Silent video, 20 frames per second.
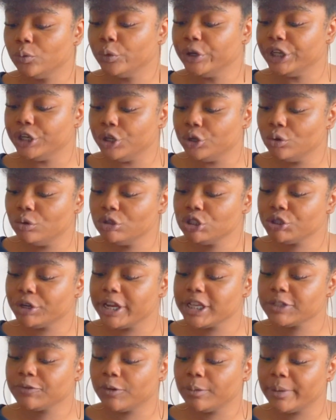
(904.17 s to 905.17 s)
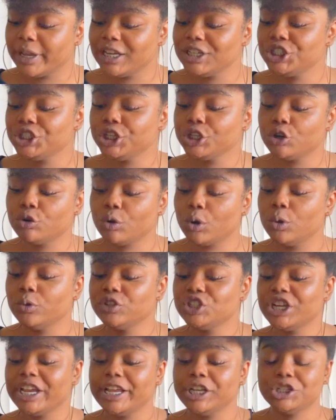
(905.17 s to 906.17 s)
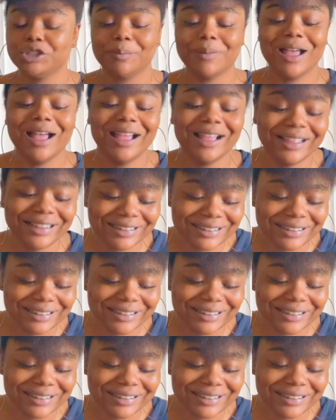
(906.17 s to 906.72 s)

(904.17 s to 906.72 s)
renew, transformation, growth, changed mind.